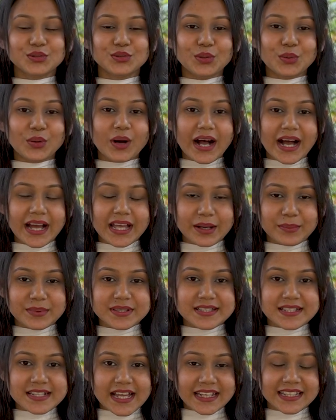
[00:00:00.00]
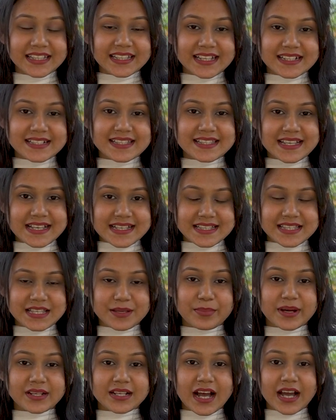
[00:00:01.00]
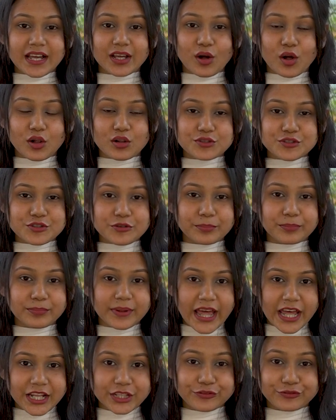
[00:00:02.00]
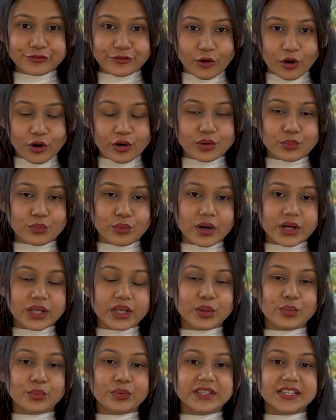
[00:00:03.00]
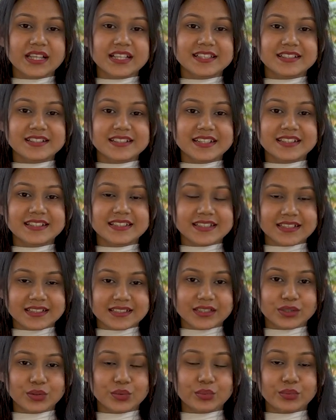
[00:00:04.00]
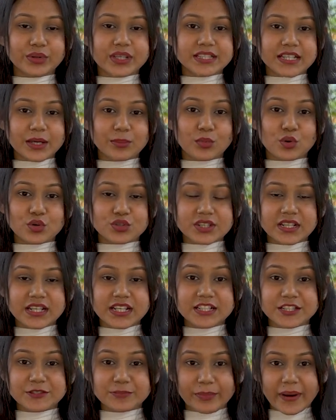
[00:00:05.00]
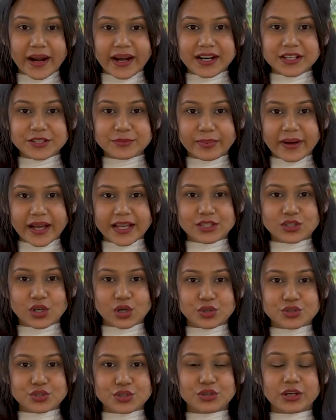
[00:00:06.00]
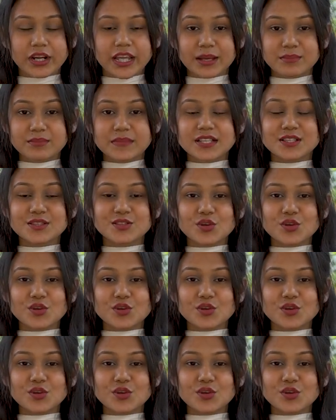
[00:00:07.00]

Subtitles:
Though I am studying at CSC, but I also planned for working with the street children, which I mostly inspired by Dr. M.D.